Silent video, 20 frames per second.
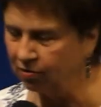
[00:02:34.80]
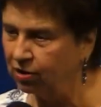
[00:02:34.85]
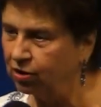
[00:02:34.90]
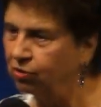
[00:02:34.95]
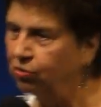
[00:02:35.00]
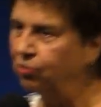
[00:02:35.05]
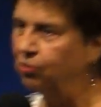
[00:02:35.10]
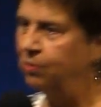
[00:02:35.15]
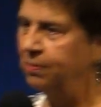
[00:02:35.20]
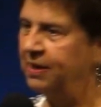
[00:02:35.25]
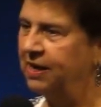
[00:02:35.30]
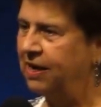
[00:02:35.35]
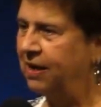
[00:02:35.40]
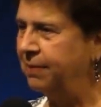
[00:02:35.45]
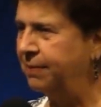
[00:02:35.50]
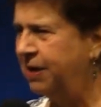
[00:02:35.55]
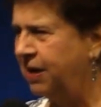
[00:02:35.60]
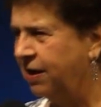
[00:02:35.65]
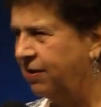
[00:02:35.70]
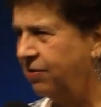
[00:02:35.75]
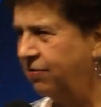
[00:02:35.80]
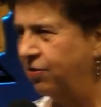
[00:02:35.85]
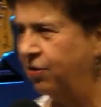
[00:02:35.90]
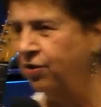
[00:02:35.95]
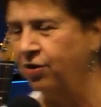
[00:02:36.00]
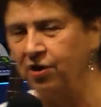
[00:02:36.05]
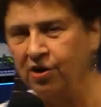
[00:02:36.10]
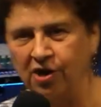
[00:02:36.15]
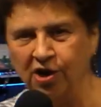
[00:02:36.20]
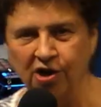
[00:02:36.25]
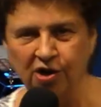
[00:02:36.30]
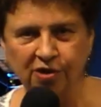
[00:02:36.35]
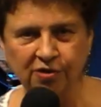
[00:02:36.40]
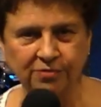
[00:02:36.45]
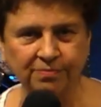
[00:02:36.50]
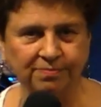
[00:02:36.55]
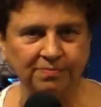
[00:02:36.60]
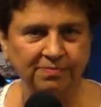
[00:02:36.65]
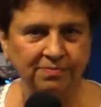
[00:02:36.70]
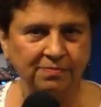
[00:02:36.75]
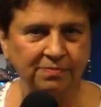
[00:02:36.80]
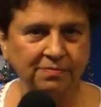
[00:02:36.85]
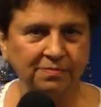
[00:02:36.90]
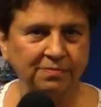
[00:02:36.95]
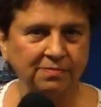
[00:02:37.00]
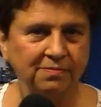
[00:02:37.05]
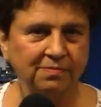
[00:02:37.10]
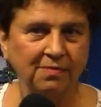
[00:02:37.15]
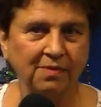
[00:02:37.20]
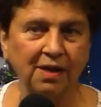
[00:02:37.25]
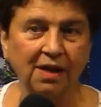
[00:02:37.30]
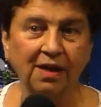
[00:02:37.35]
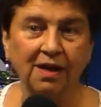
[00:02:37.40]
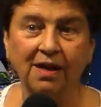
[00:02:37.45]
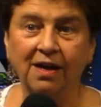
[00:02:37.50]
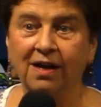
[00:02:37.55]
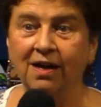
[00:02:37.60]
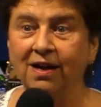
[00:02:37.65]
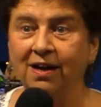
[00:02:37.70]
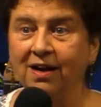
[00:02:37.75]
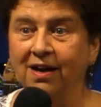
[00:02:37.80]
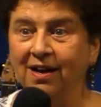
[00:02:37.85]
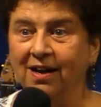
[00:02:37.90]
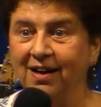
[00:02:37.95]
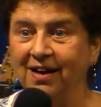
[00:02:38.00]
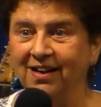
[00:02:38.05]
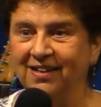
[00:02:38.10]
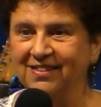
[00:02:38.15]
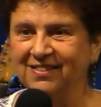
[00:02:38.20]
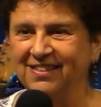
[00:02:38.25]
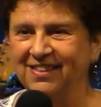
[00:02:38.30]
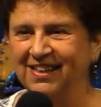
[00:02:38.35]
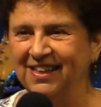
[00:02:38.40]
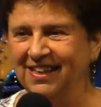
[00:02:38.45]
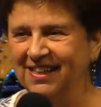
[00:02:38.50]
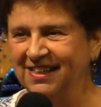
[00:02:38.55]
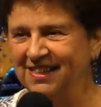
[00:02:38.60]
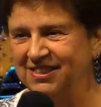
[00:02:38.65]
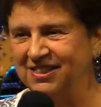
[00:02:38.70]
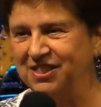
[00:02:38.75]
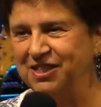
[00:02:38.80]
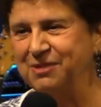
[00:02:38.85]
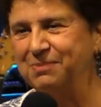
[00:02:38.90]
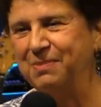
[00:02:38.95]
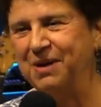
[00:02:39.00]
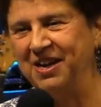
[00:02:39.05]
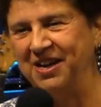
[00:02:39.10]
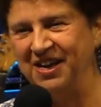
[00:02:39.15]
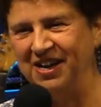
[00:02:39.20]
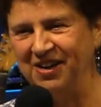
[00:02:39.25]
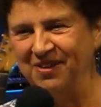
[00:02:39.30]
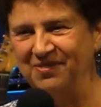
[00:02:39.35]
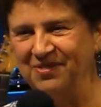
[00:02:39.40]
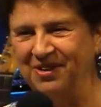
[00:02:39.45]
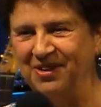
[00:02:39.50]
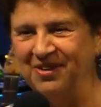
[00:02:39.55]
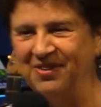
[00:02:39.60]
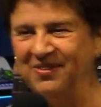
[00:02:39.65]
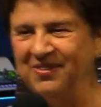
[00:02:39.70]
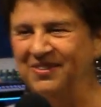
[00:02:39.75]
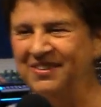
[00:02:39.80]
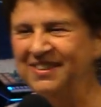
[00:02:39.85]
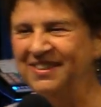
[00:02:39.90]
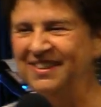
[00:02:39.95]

Kuhlman, how many have heard of her? Ah, she's my hero.